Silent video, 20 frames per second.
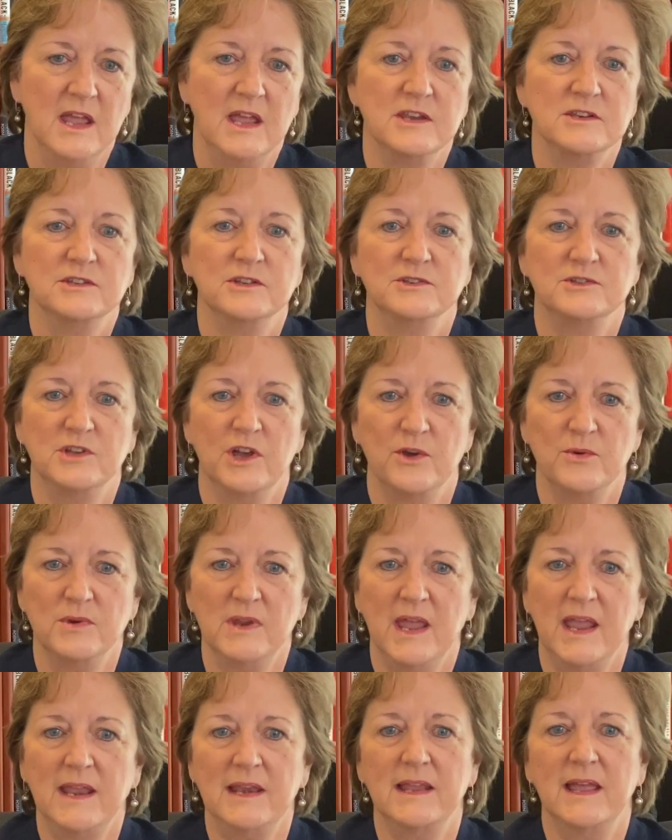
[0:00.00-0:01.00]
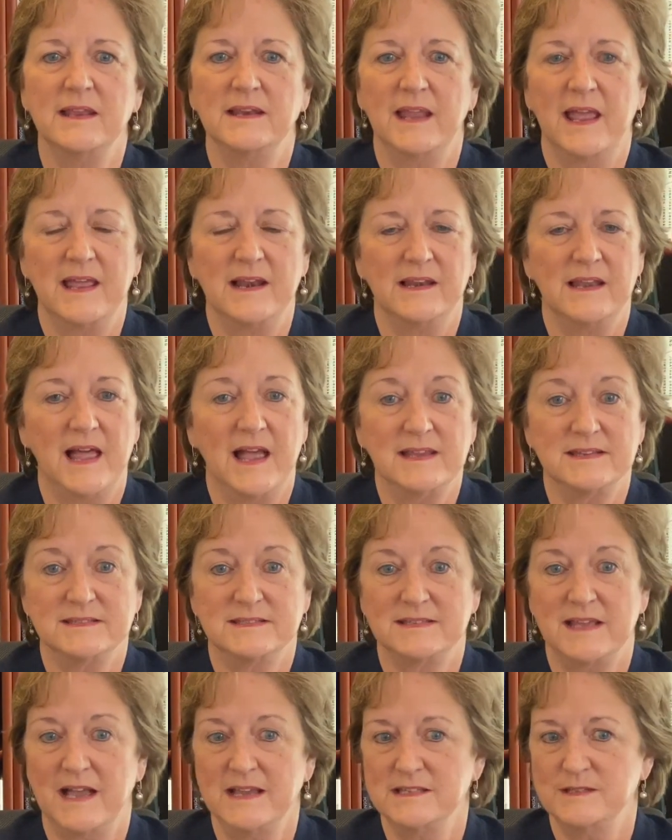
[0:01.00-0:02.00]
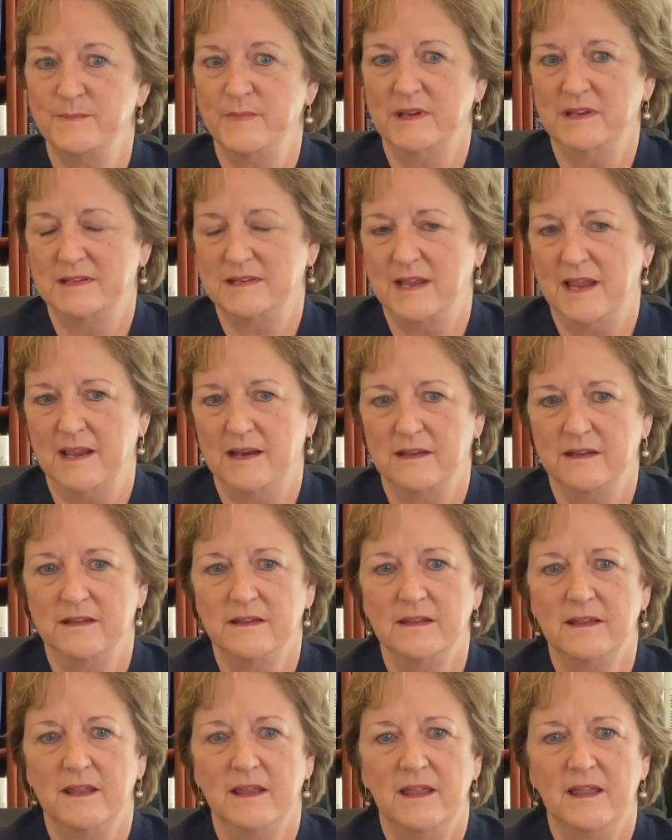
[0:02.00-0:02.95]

to donate and analyze seismic data